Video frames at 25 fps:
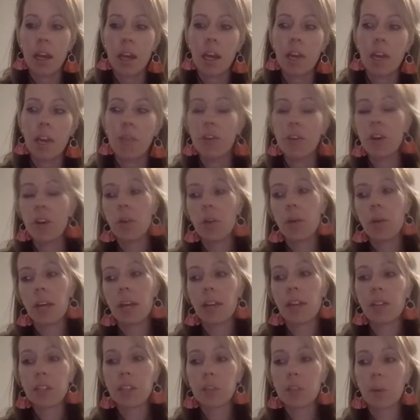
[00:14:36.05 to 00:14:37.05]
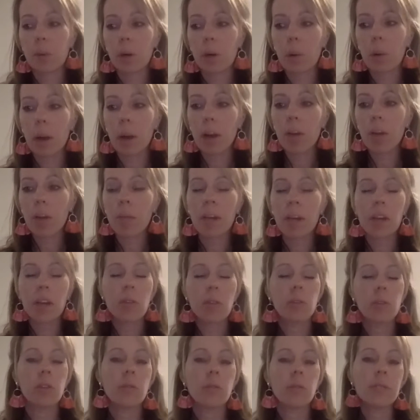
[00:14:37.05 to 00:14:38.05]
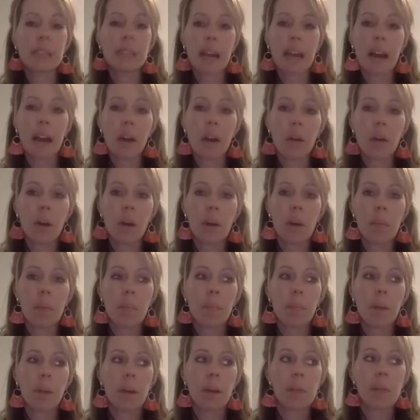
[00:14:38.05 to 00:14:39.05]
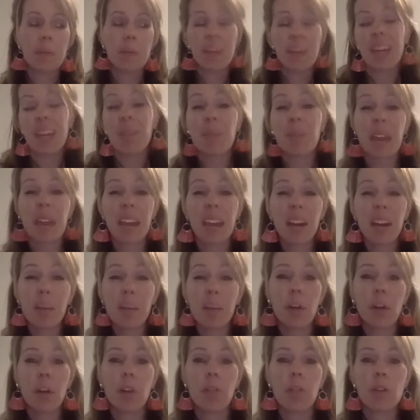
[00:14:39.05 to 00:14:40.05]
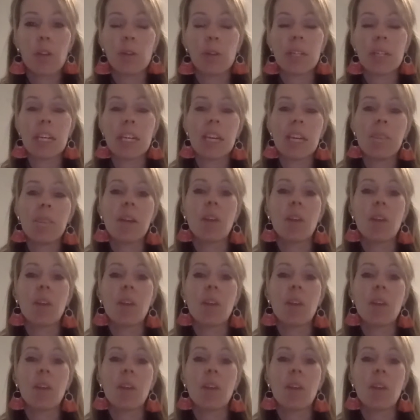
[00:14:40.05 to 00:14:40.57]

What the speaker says: if you don't hit this requirement, you lose out on getting paid on part of your team.